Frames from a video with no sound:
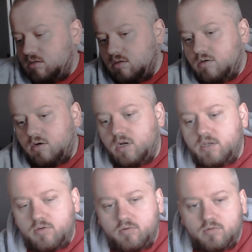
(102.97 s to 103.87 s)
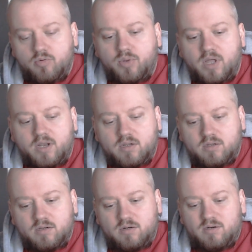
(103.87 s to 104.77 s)
alright, new plan.
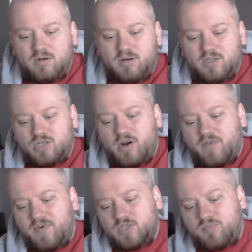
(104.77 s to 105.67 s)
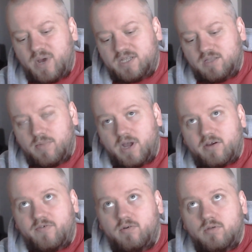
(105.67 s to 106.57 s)
Sorry if I just battered the
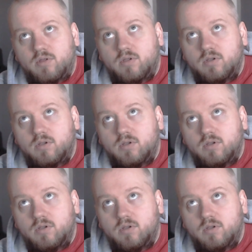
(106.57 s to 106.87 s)
microphone.